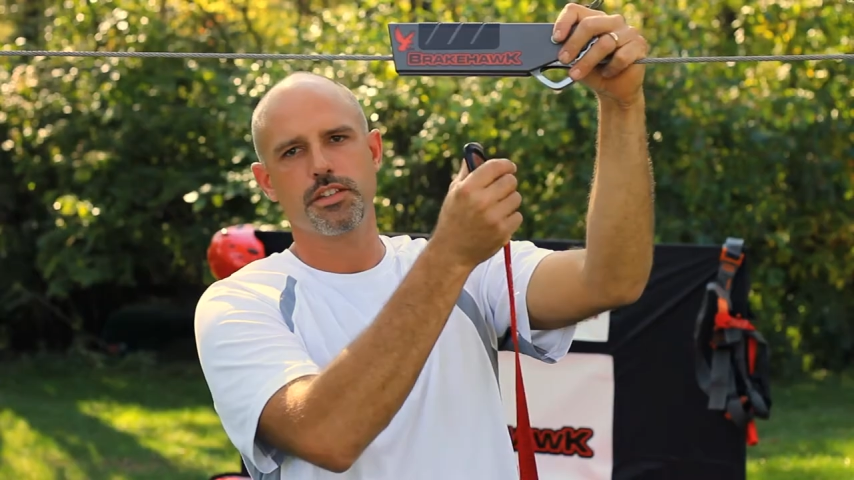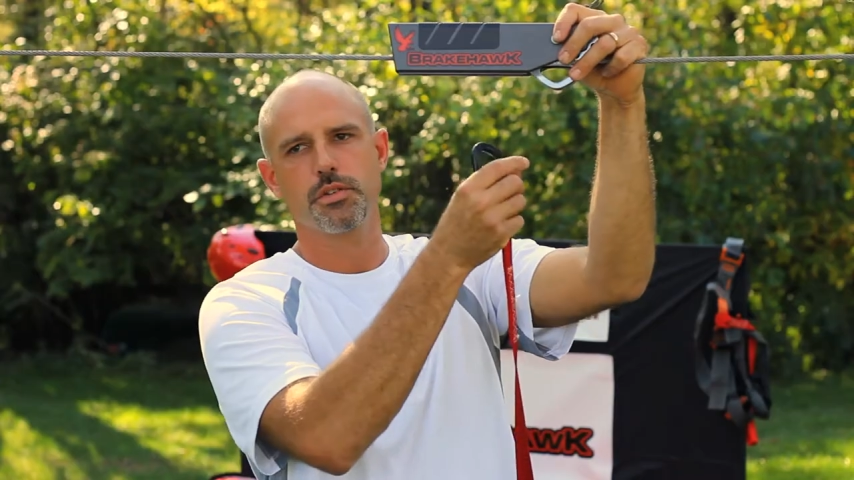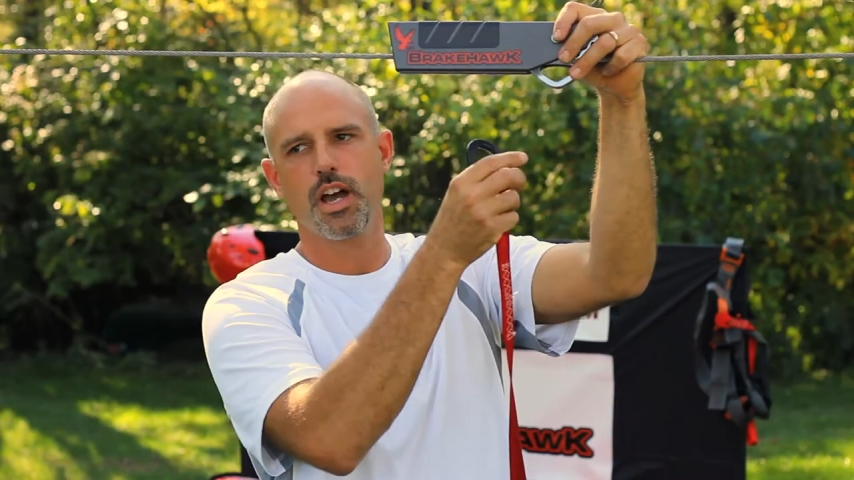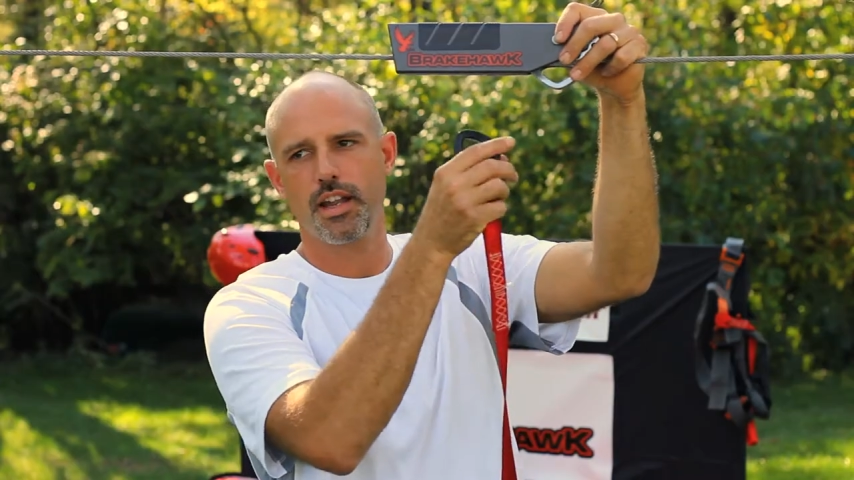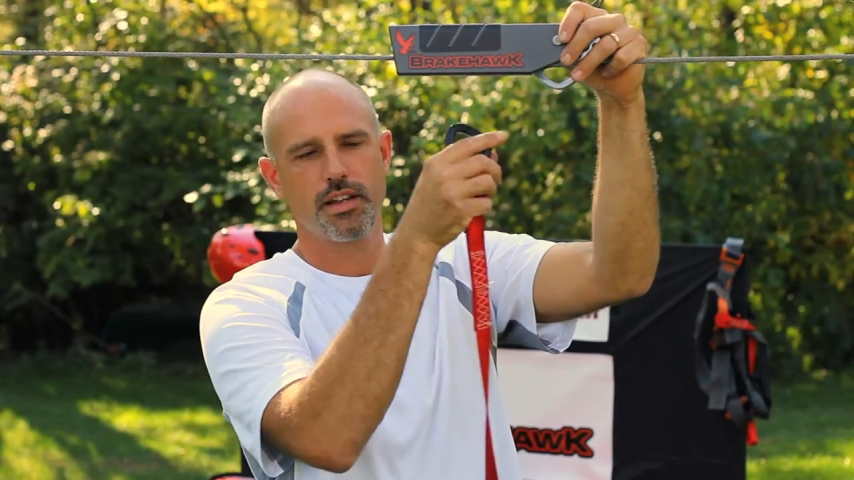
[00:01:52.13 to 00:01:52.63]

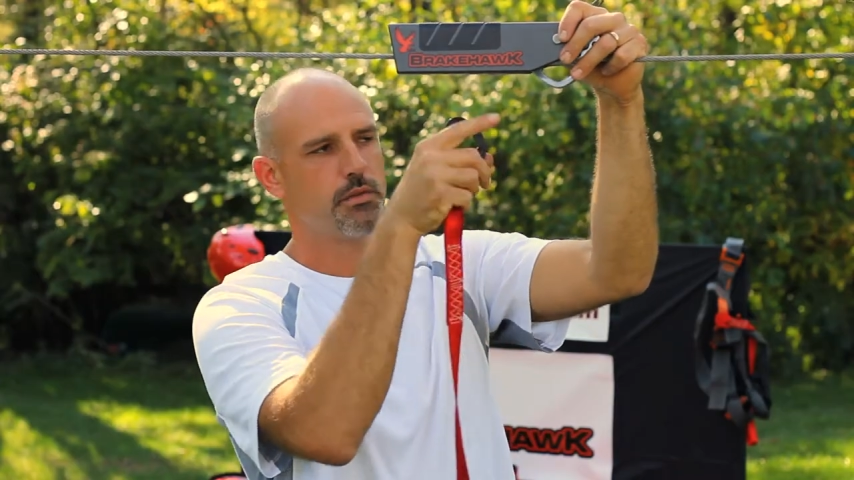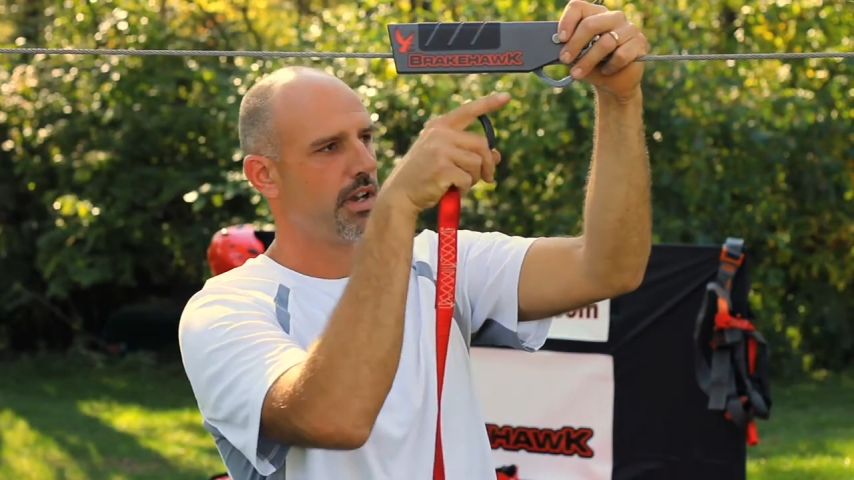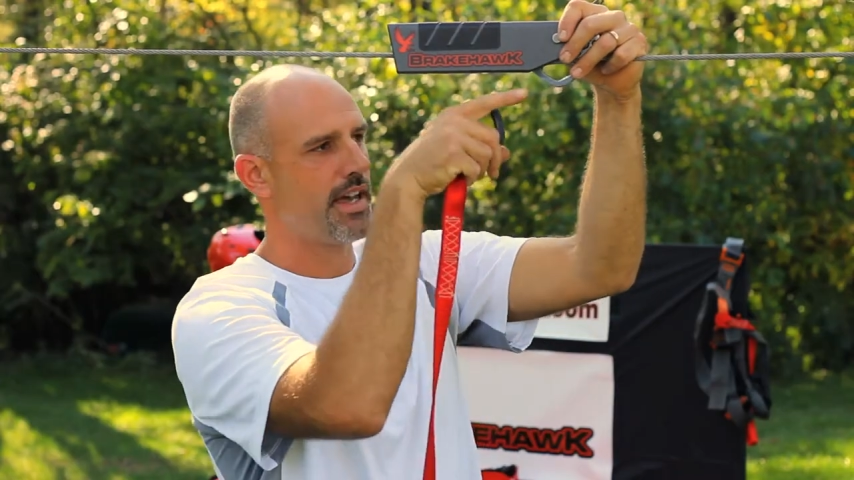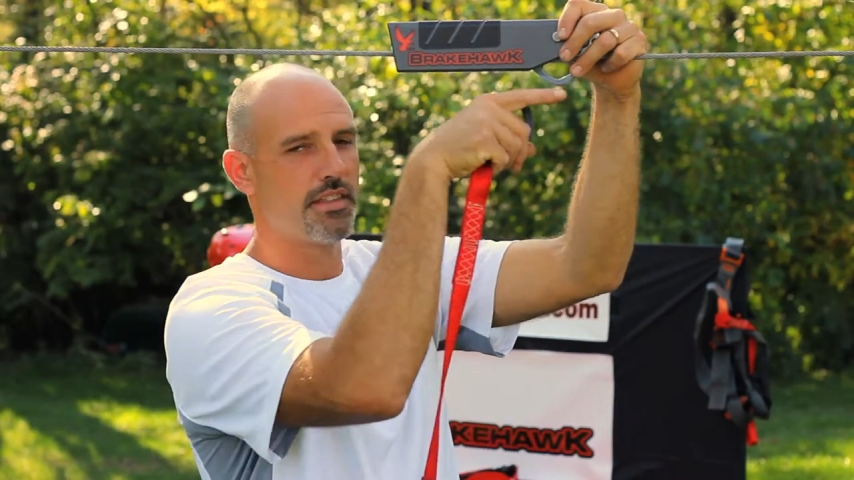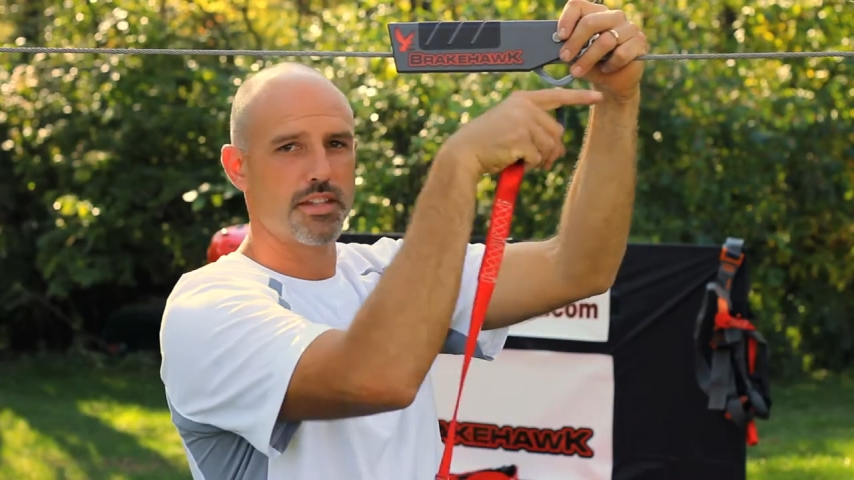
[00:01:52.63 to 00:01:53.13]
trolley.
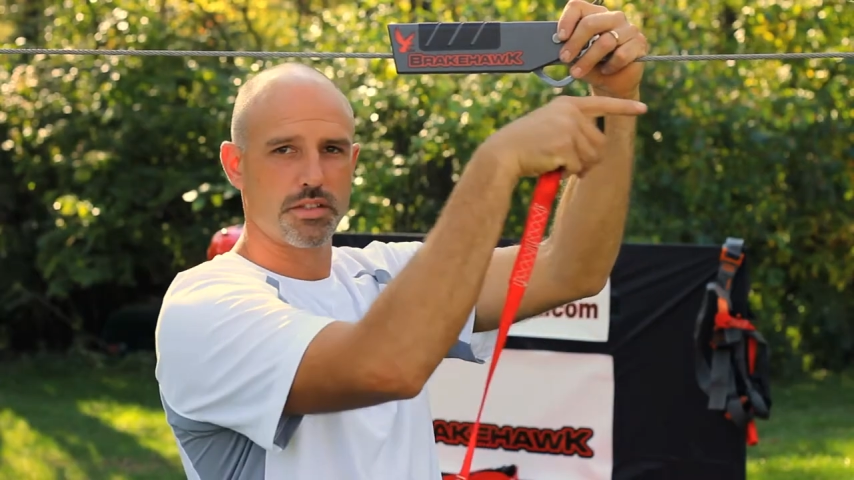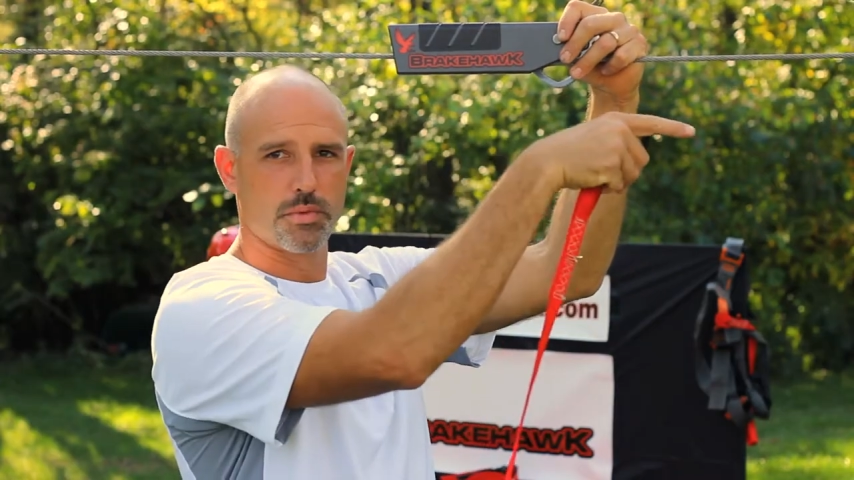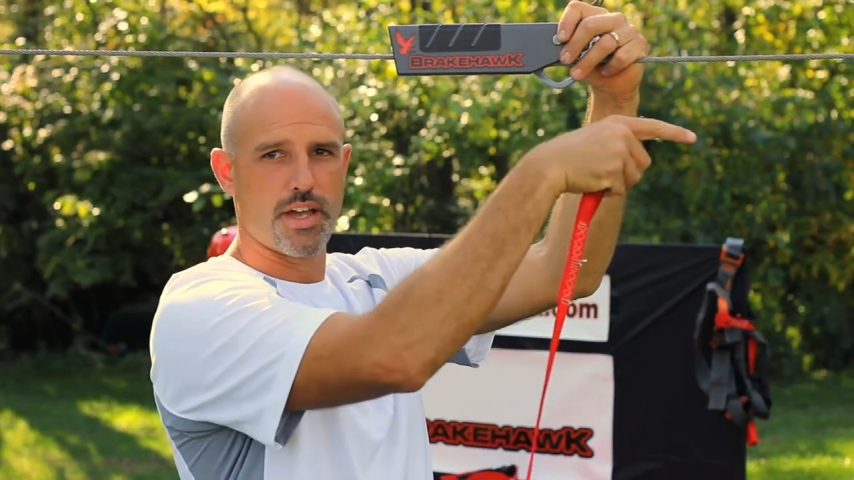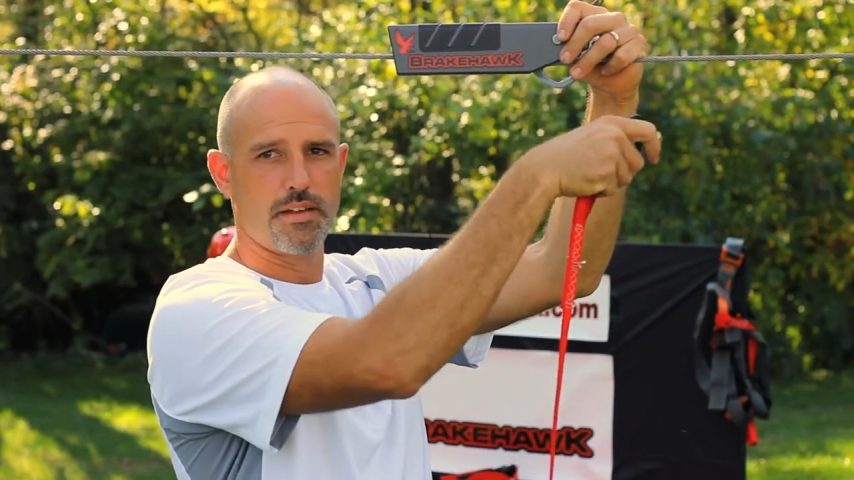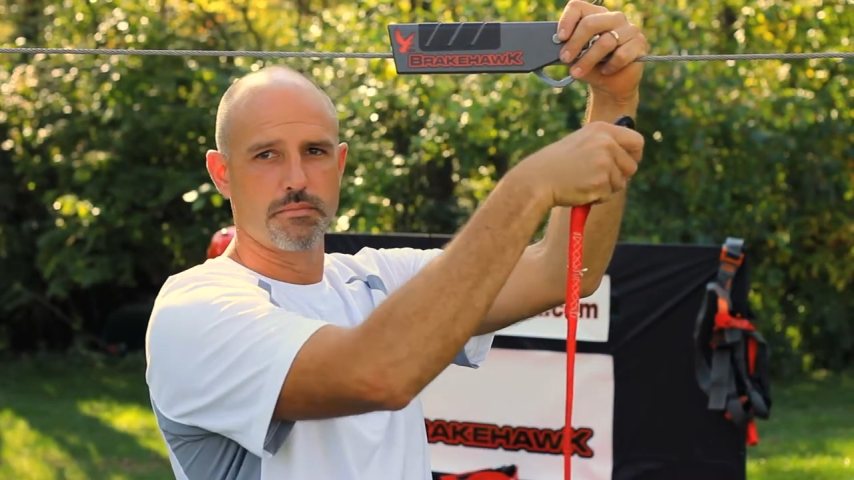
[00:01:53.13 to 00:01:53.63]
We're headed this
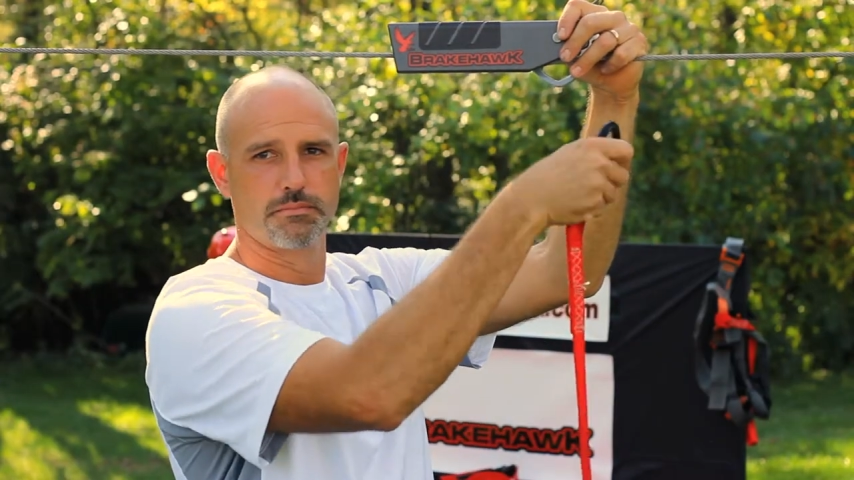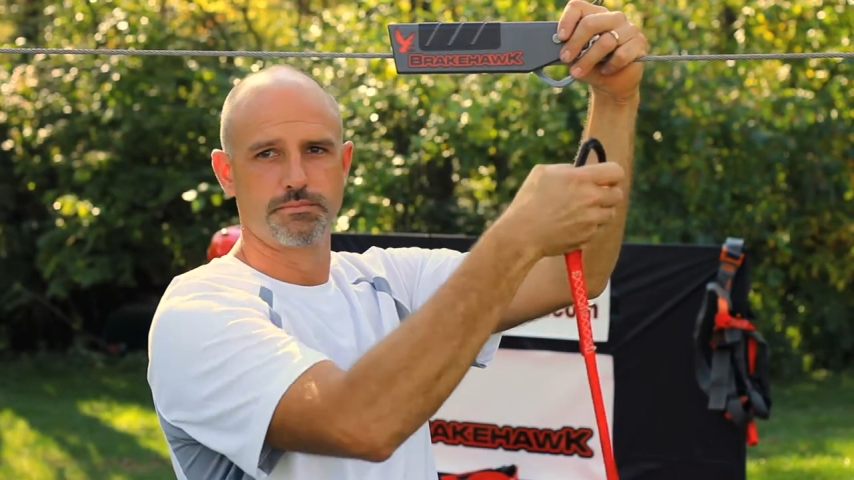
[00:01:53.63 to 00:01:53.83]
way.